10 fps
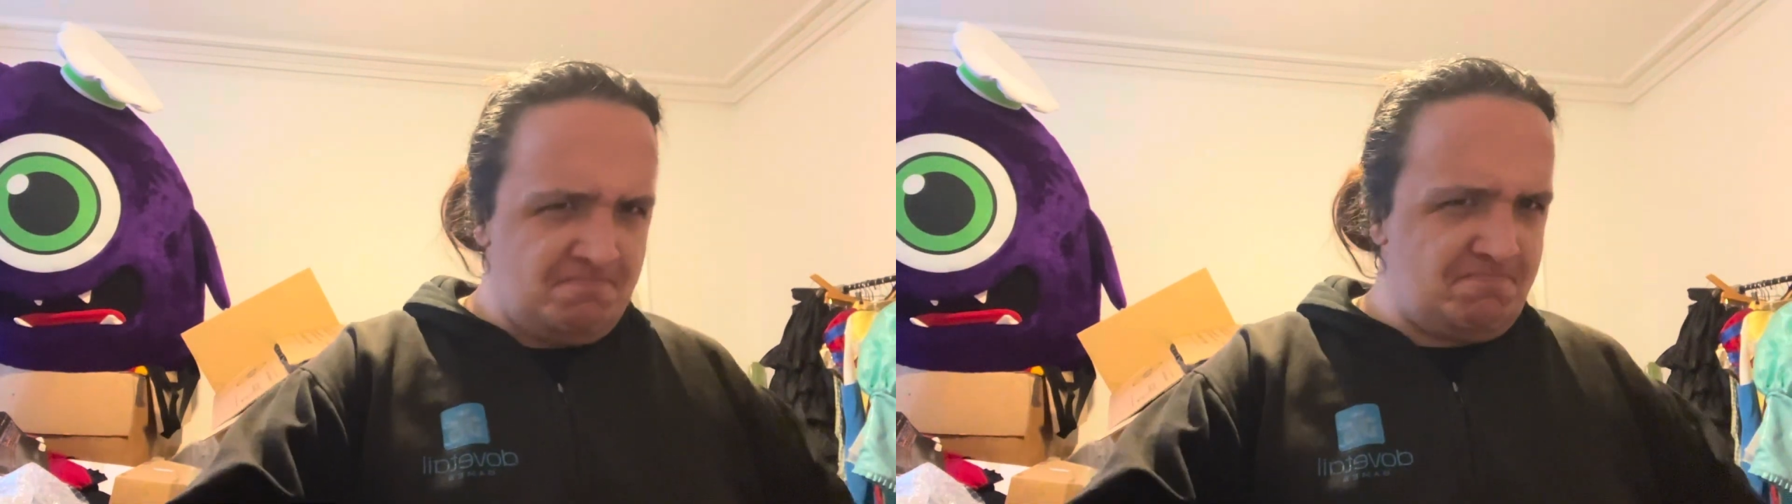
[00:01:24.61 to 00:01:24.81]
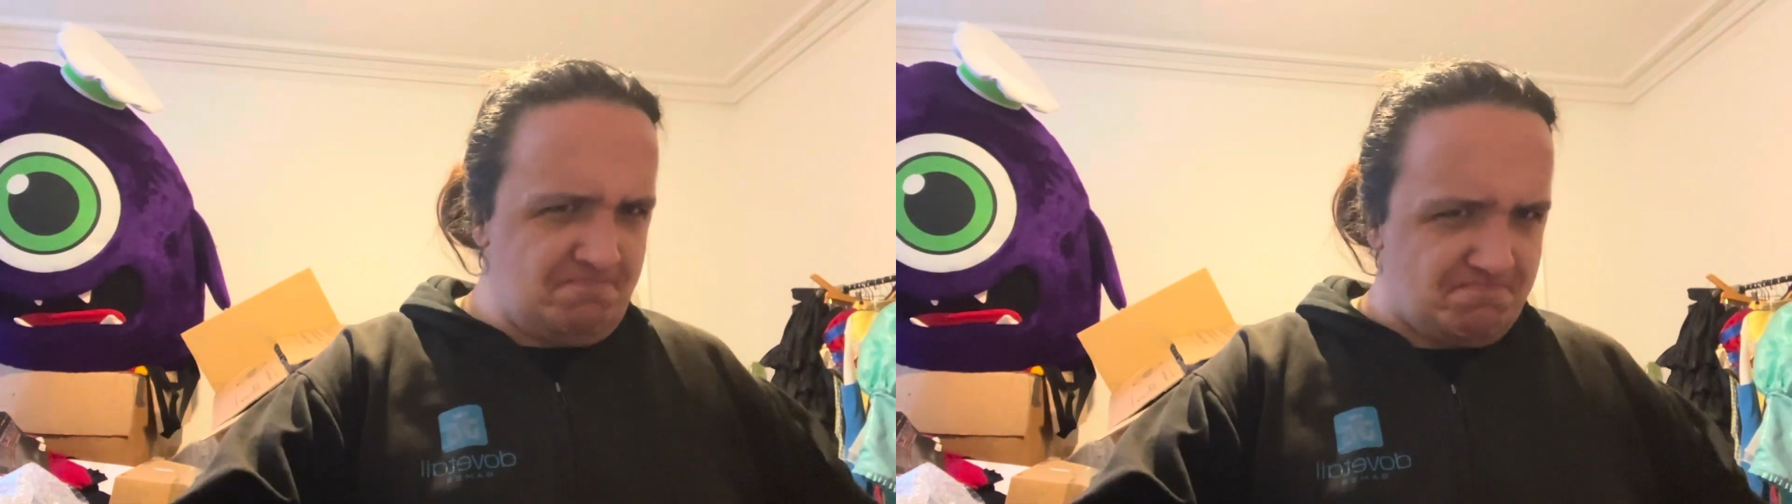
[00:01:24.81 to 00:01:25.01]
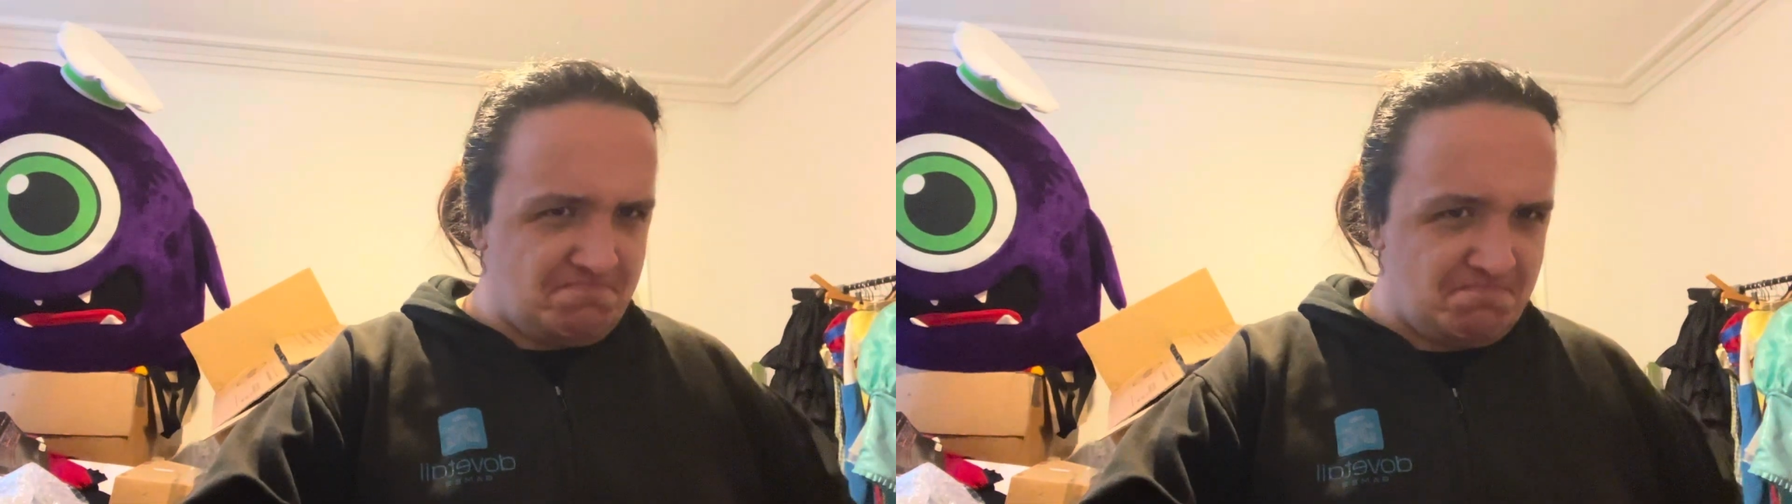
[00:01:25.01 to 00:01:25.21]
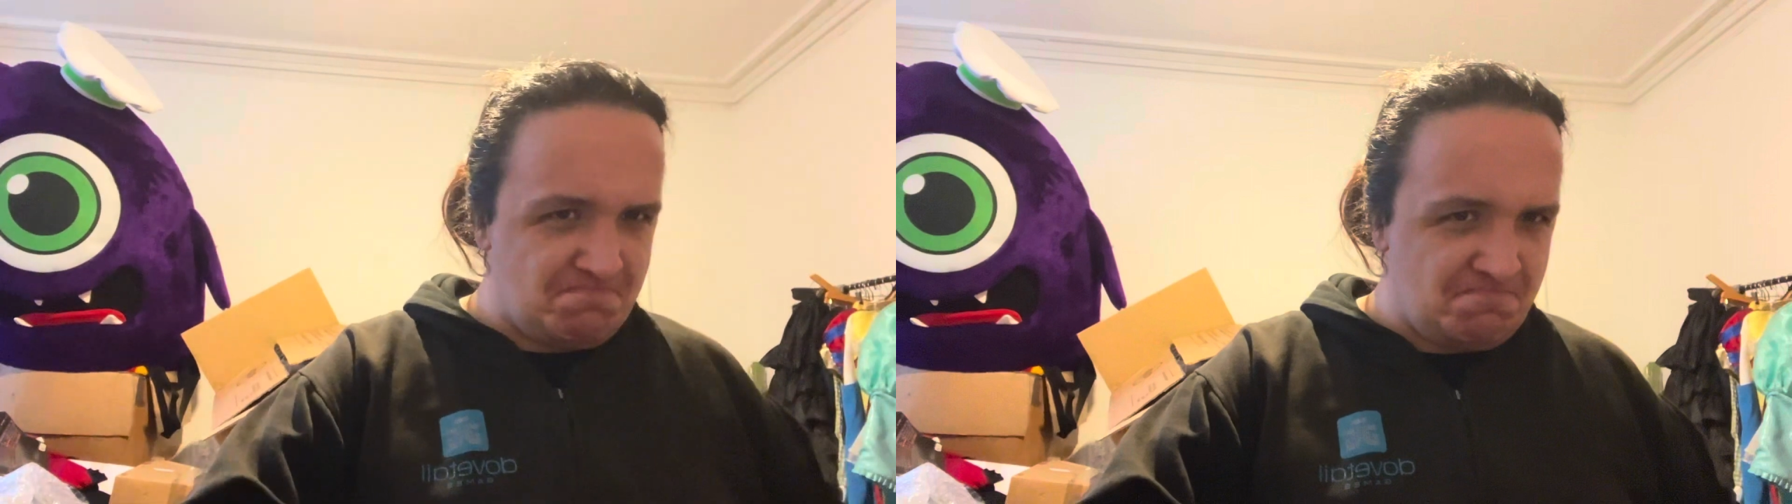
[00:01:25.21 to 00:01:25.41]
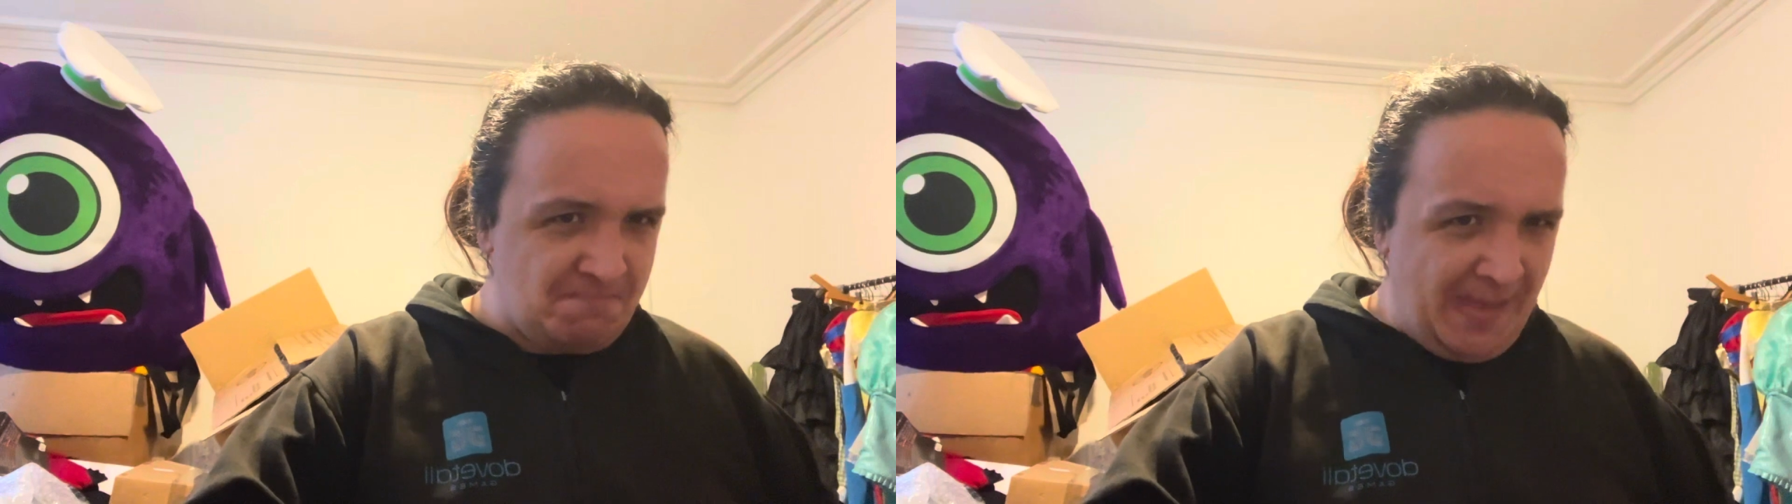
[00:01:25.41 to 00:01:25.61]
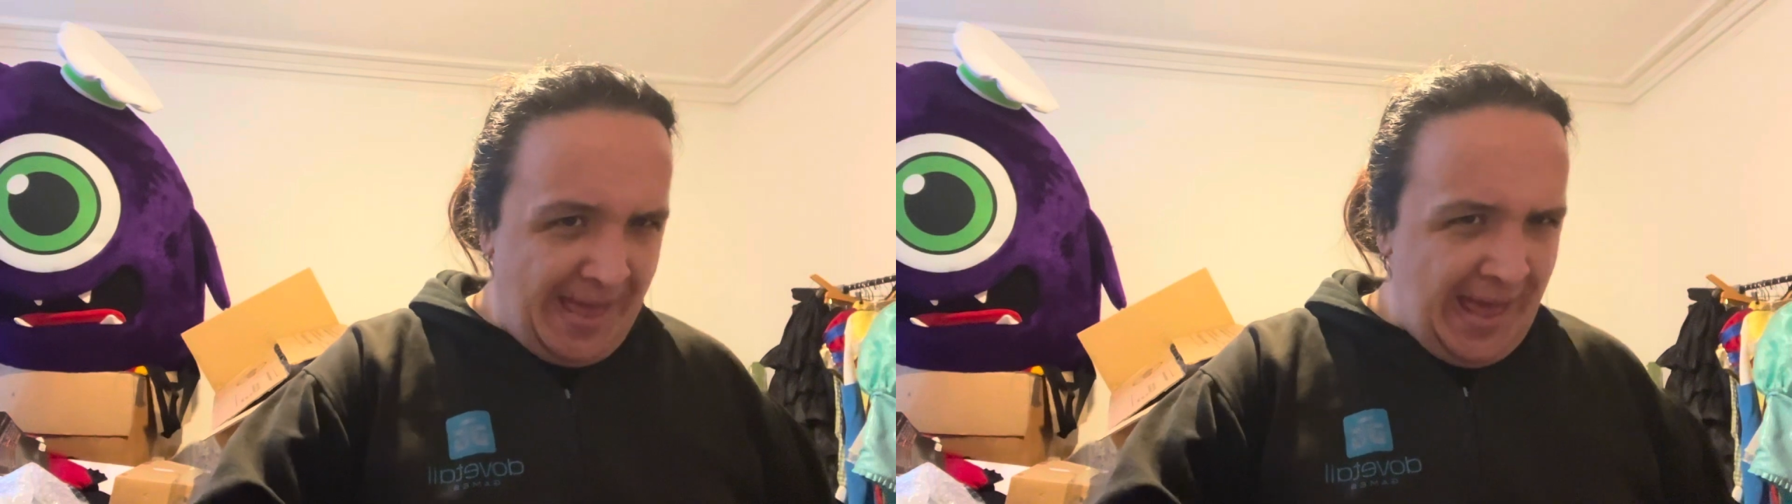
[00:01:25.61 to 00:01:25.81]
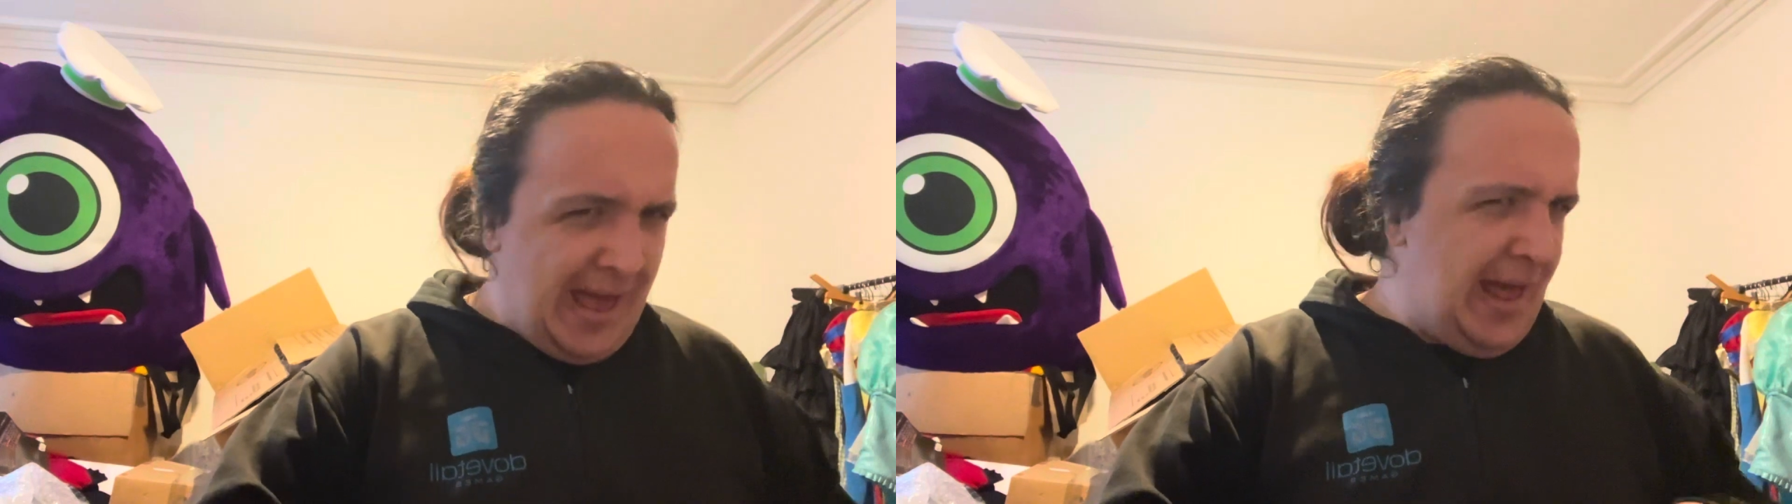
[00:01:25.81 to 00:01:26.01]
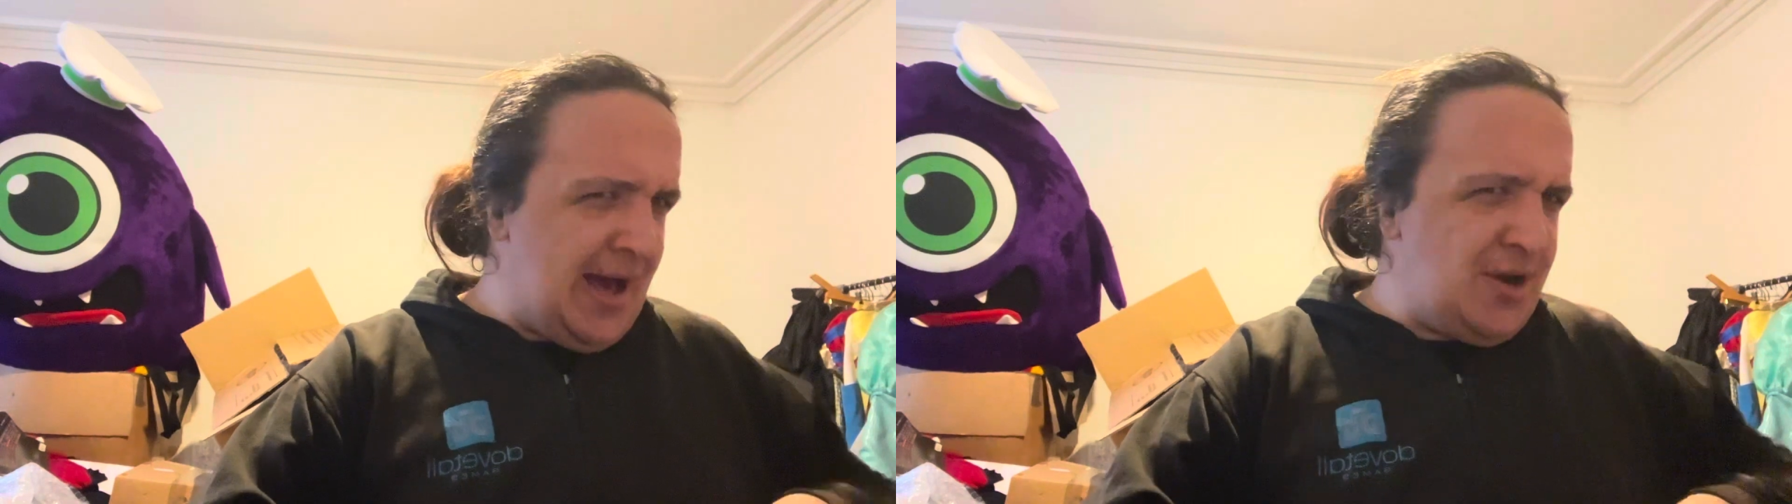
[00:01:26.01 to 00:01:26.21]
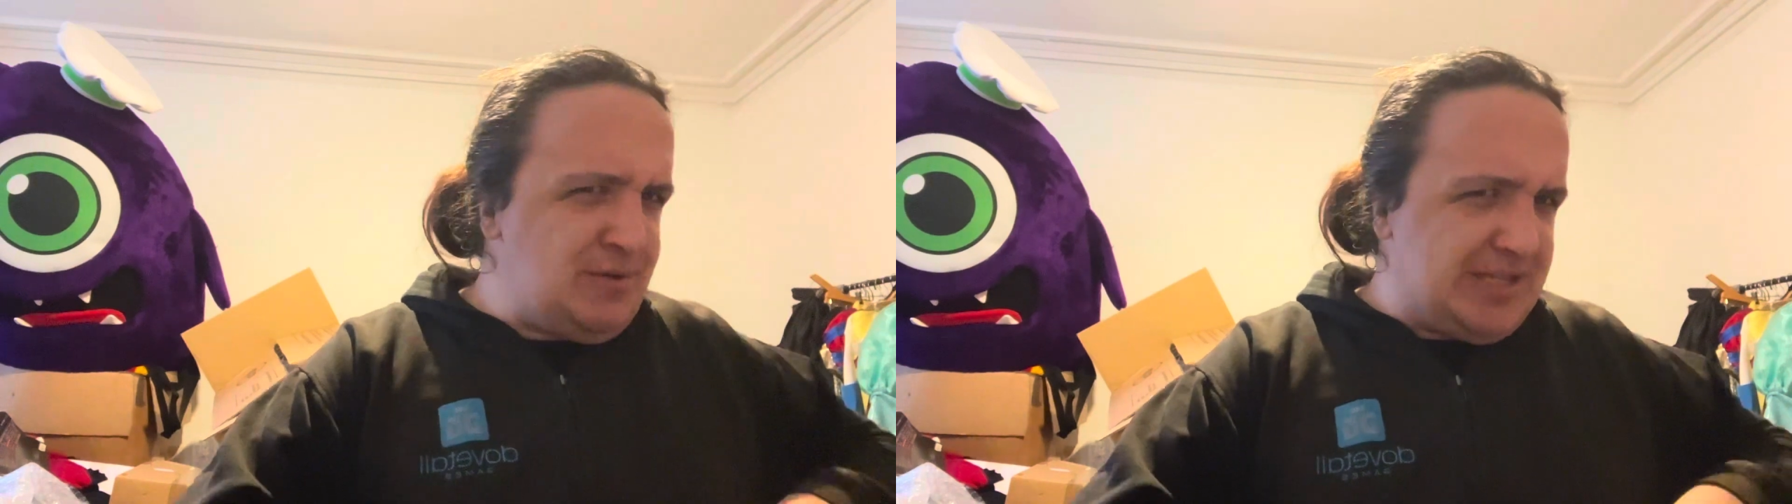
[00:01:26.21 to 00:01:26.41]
I know